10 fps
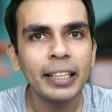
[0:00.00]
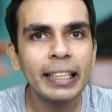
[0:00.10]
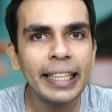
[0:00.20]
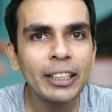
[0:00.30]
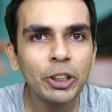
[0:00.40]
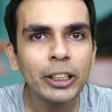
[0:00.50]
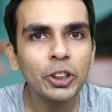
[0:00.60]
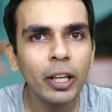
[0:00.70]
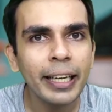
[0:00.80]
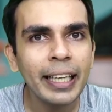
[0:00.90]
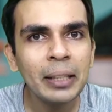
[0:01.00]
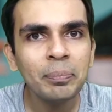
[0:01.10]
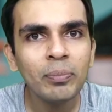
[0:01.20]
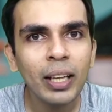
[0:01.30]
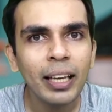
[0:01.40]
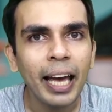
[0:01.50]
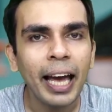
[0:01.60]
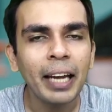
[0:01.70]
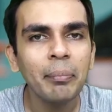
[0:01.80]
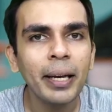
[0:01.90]
teaching journey,
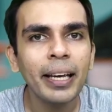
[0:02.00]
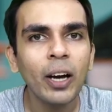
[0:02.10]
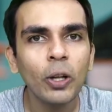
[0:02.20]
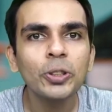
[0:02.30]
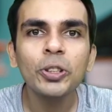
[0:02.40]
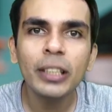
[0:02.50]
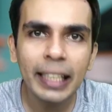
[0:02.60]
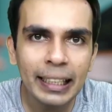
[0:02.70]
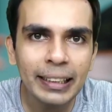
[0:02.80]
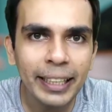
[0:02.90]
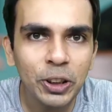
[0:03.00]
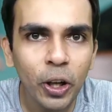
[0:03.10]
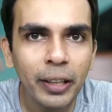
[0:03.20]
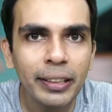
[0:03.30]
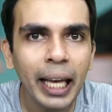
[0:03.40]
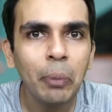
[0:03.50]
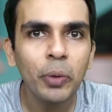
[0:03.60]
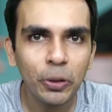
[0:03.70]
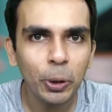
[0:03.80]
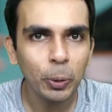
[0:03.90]
and may also the kids enjoy the time
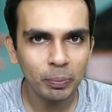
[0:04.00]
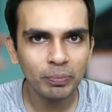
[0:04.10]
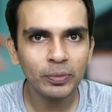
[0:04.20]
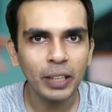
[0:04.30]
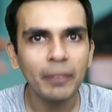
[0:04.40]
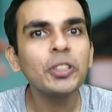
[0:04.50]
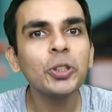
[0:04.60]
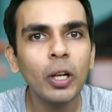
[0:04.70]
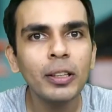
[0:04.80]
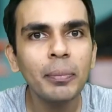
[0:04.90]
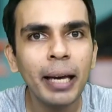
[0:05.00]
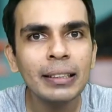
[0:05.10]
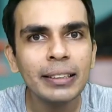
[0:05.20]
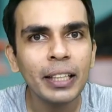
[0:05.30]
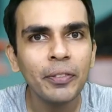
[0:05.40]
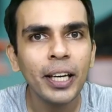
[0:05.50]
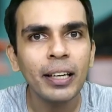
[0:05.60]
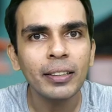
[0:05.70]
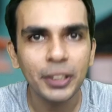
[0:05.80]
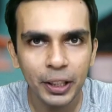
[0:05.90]
with you. I wish you all the best, and we
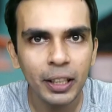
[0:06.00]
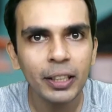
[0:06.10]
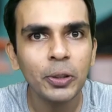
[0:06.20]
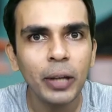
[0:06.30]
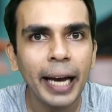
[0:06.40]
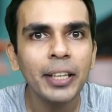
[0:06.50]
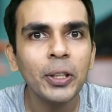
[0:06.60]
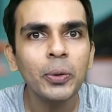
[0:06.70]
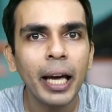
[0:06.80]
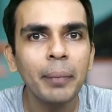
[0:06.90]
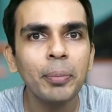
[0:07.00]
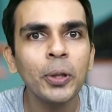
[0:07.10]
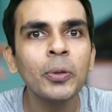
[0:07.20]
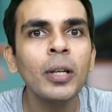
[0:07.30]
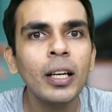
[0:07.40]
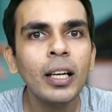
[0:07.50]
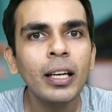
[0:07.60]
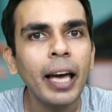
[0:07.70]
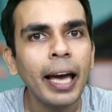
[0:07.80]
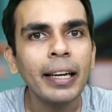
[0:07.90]
are here to guide you, help you,
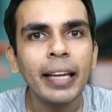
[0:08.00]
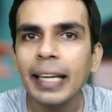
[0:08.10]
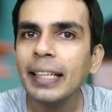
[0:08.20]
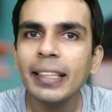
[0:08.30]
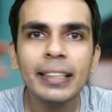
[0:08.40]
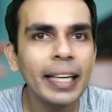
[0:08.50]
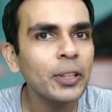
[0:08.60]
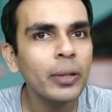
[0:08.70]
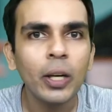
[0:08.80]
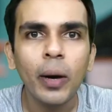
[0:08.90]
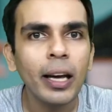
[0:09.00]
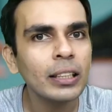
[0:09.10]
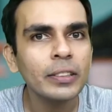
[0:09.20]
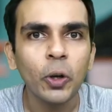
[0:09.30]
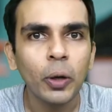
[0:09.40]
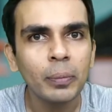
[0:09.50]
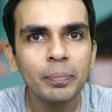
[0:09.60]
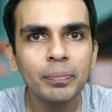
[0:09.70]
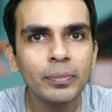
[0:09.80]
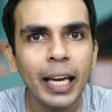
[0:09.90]
and anything that you require us for.
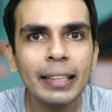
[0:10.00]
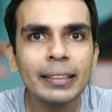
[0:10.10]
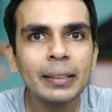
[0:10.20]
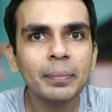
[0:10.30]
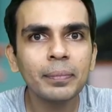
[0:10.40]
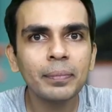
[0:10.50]
Thanks.